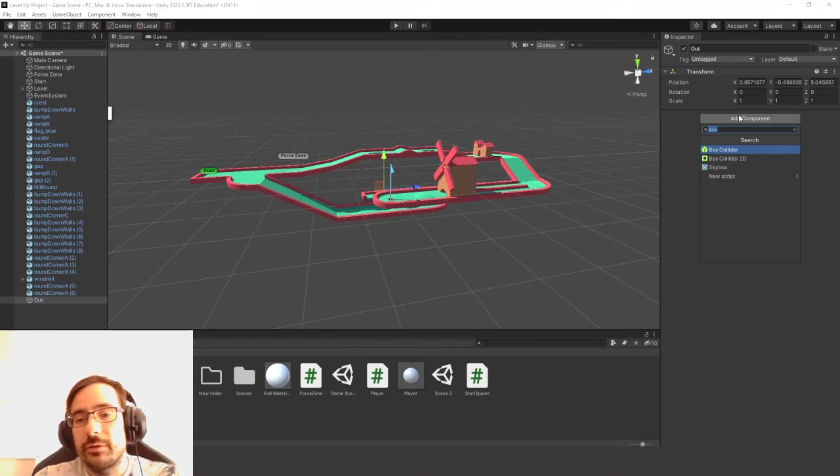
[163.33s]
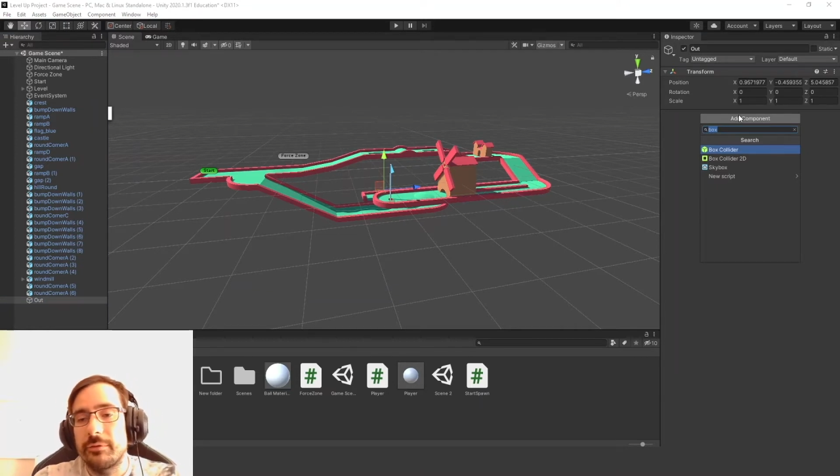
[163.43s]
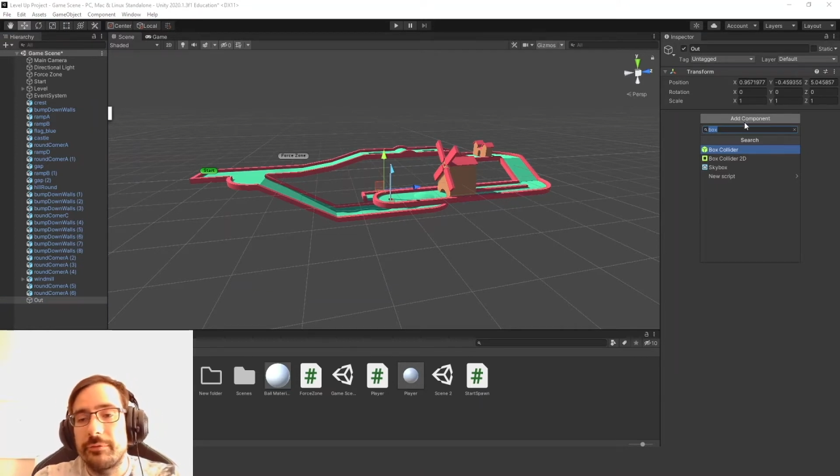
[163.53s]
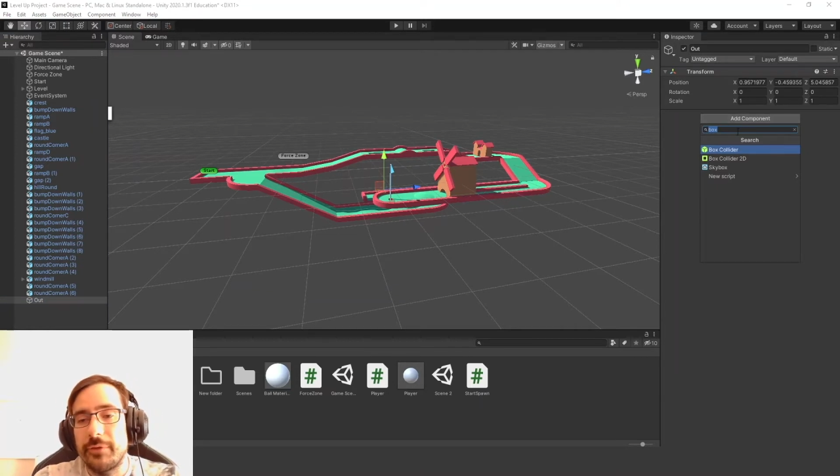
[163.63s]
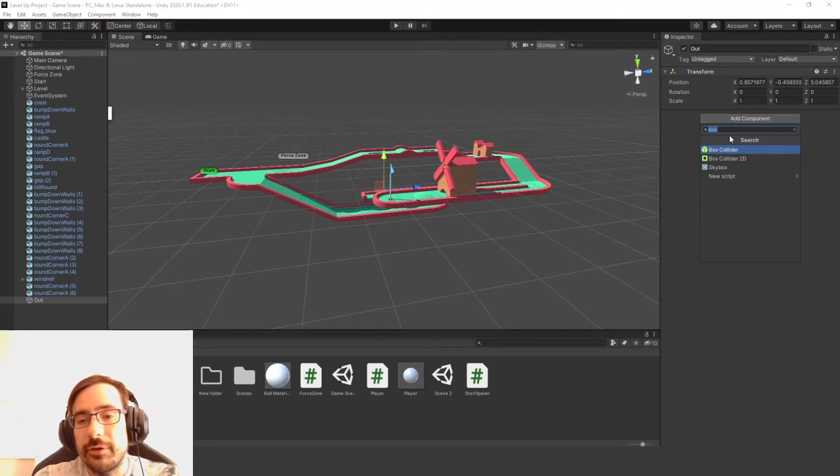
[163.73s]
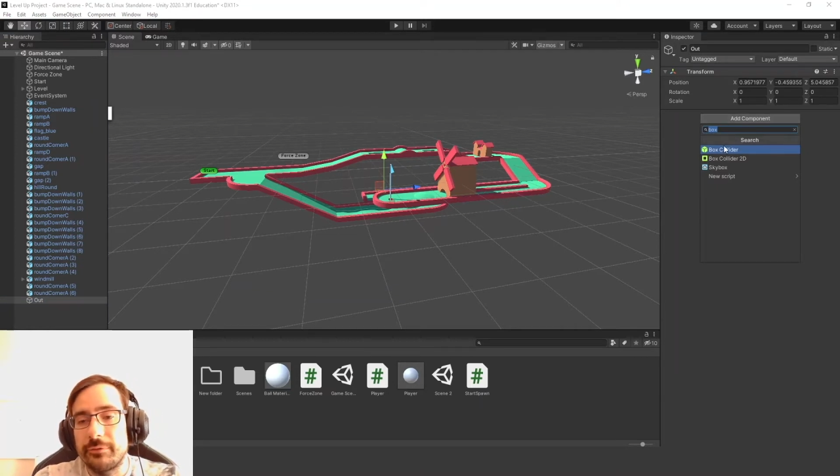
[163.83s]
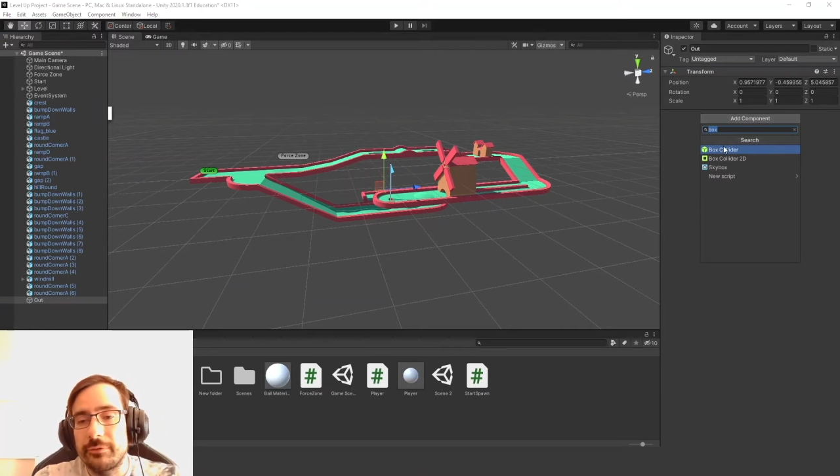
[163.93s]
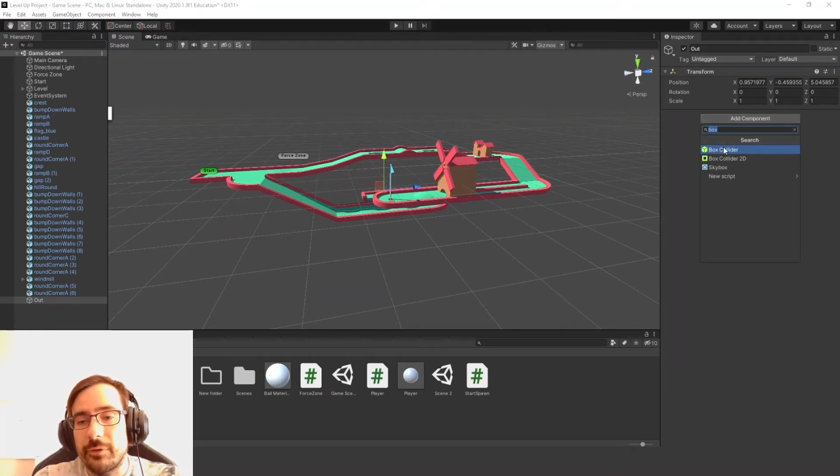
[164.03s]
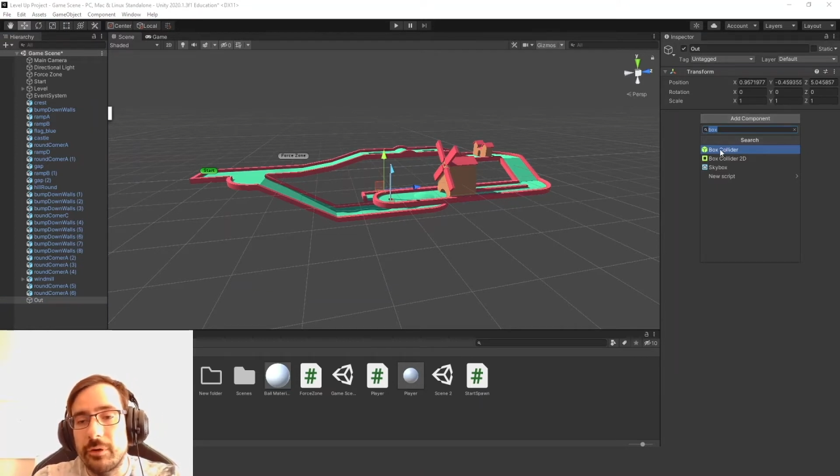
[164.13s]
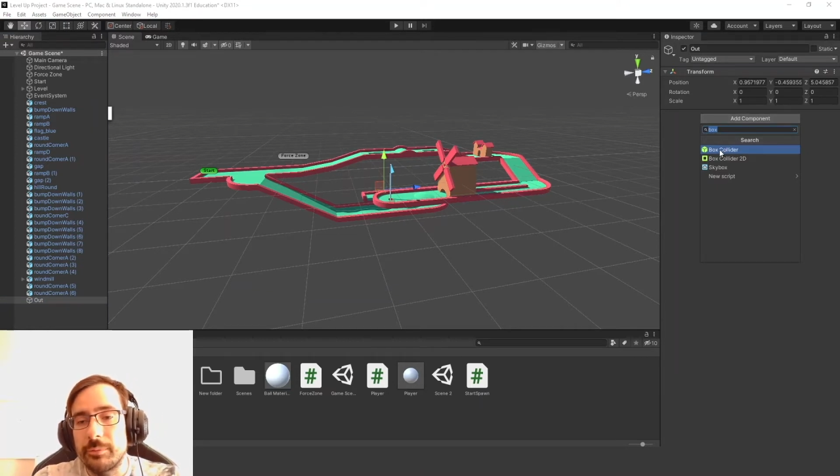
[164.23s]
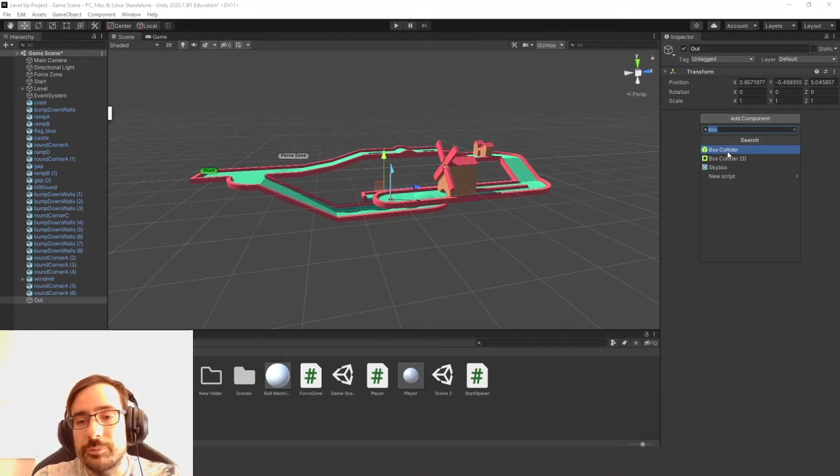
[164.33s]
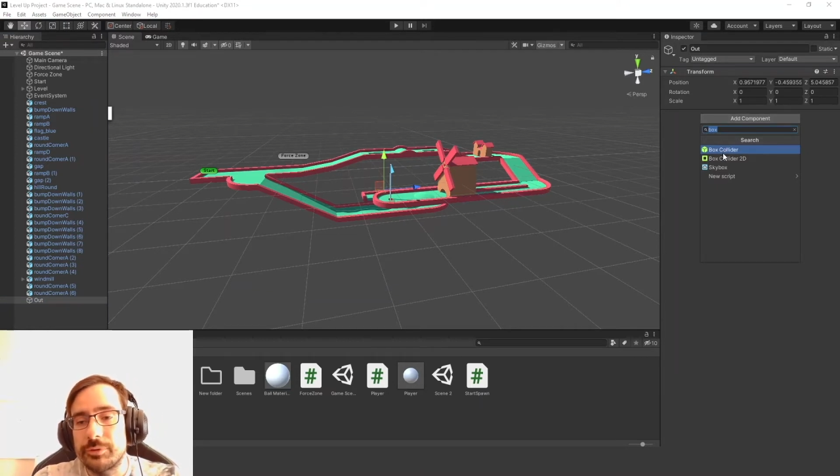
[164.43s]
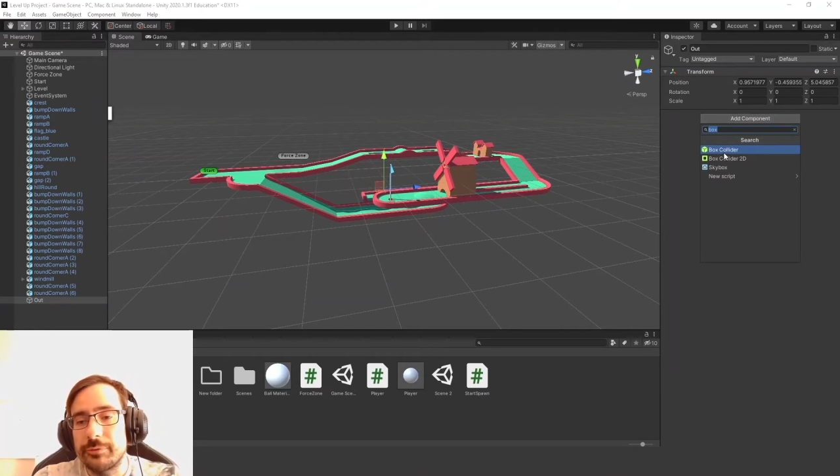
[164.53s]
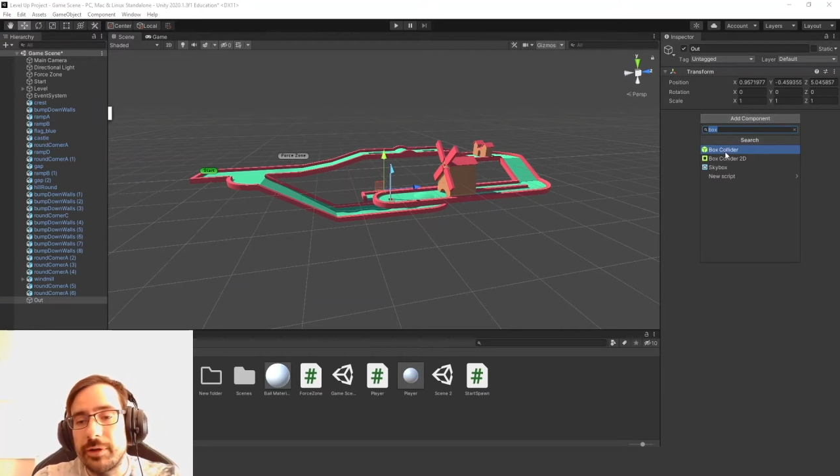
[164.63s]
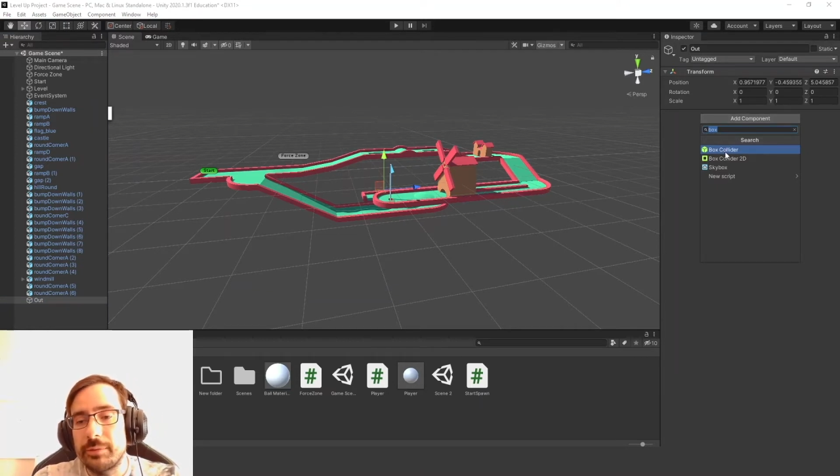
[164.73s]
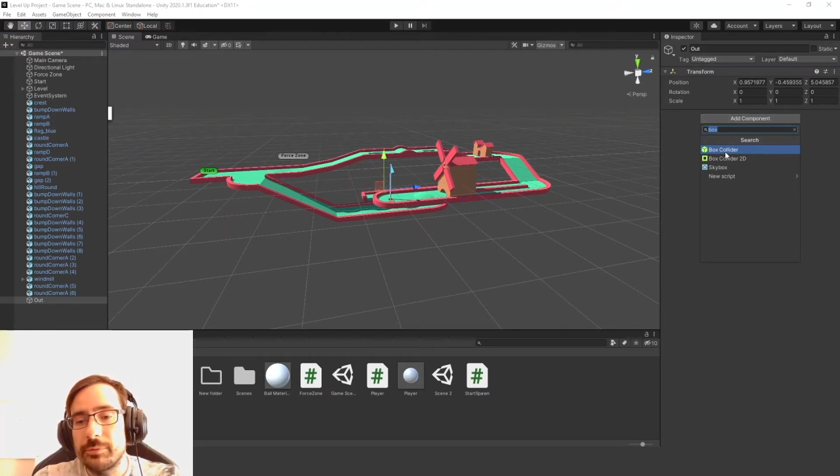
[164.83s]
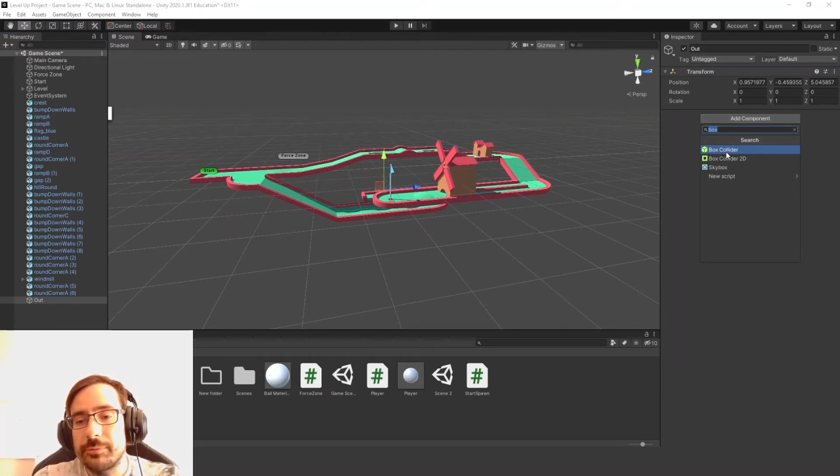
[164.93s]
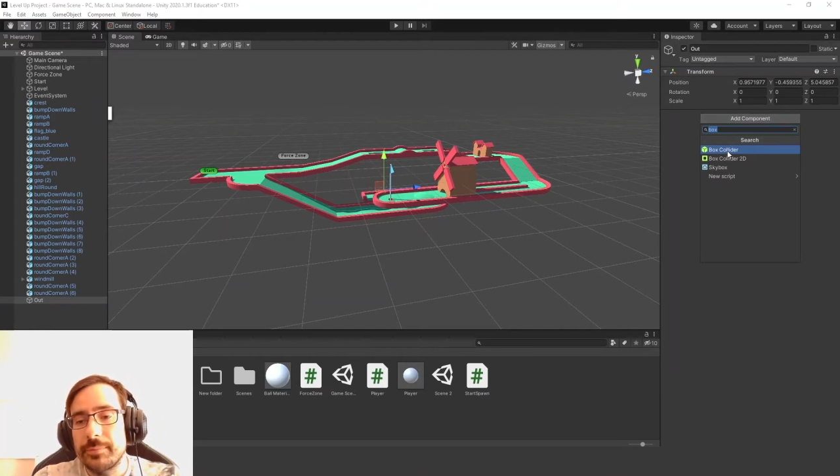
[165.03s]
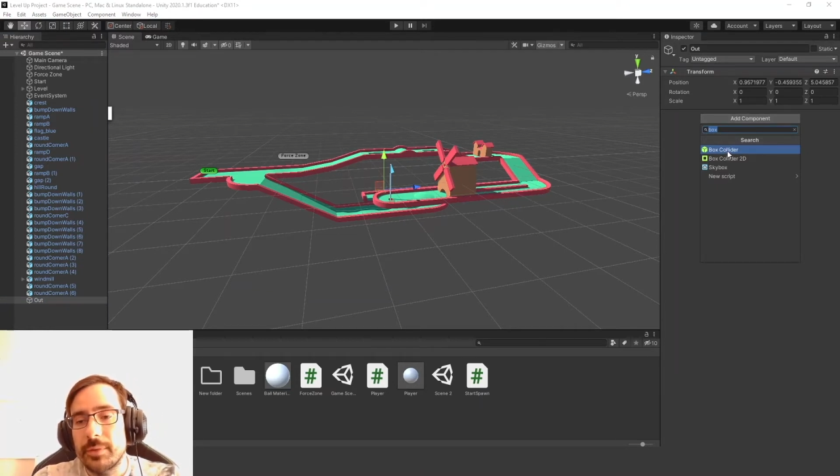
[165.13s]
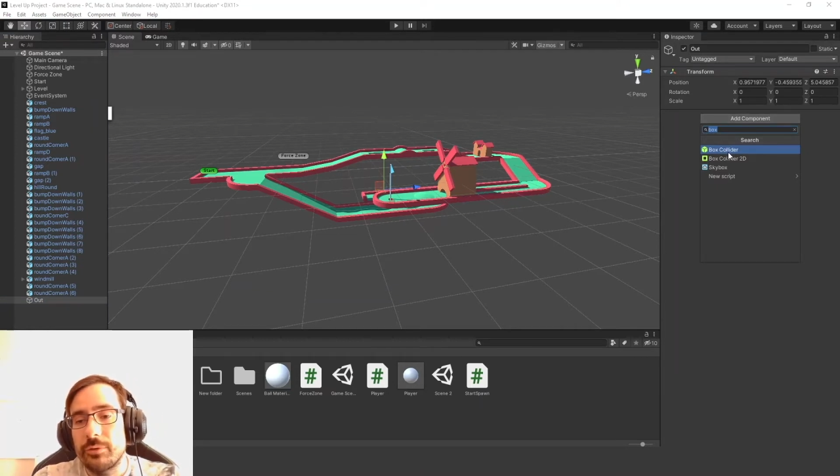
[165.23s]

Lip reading: the first option available,